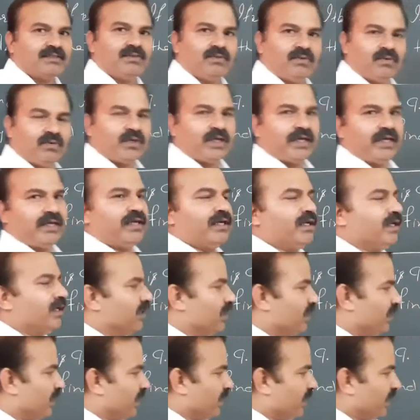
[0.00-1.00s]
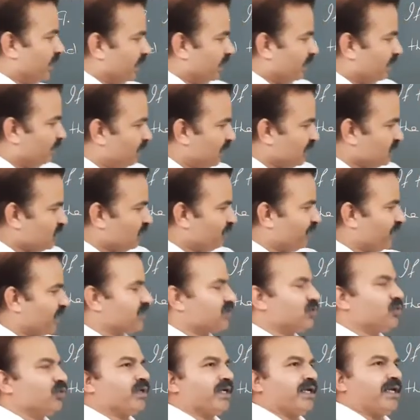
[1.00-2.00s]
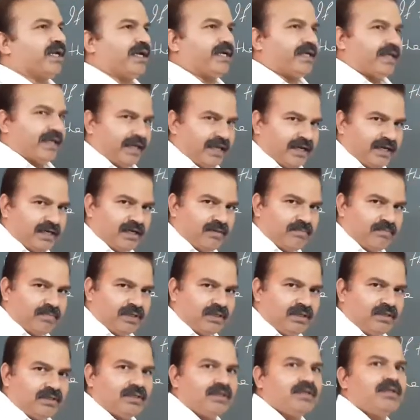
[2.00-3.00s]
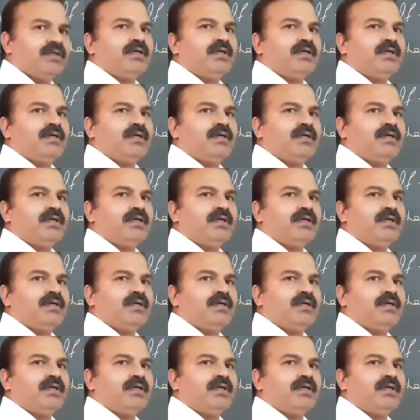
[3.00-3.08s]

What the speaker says: Okay, in place of x you can write any number.